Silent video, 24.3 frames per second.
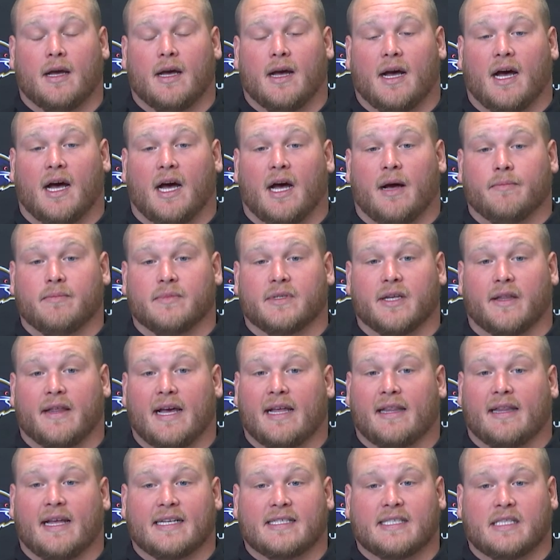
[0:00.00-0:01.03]
So
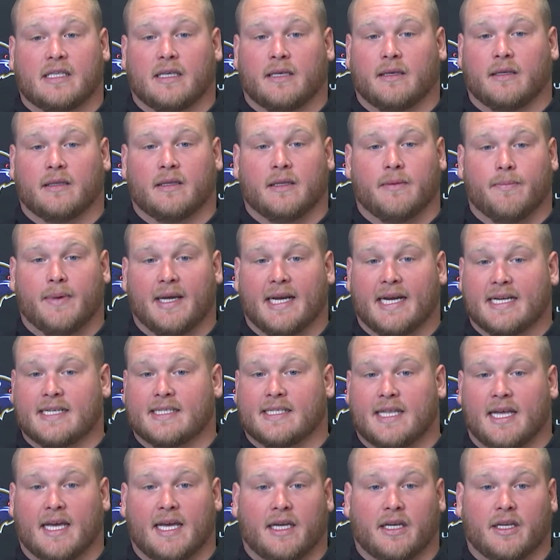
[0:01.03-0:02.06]
that's the biggest
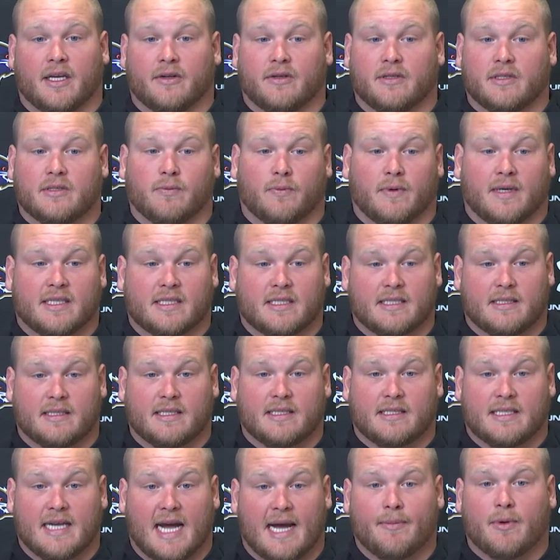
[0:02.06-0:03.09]
thing. You know, is when it's
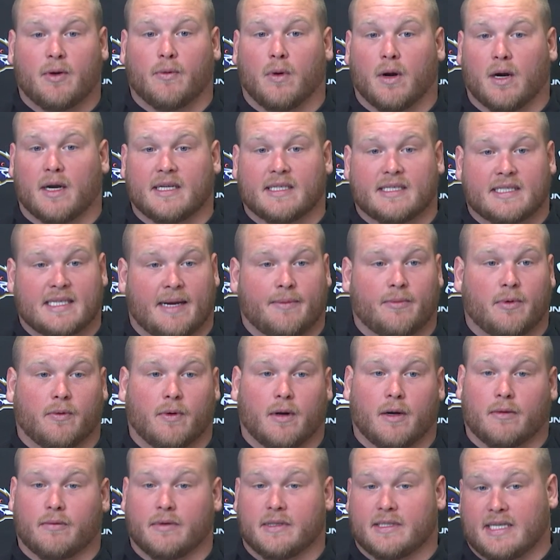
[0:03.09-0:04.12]
time to work, it's time to
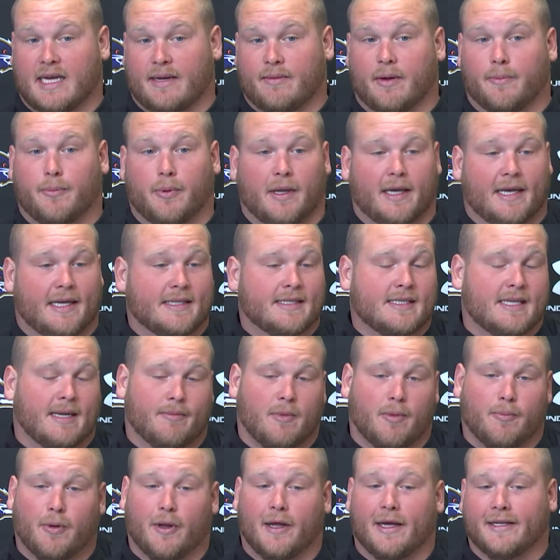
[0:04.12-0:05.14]
work. When it's time to play, it's time
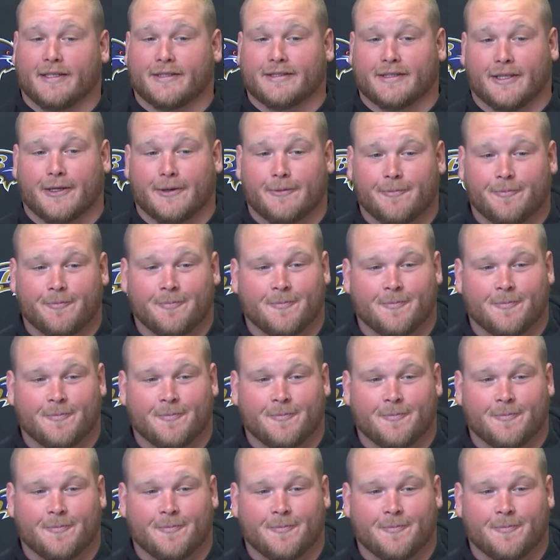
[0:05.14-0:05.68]
to play. So.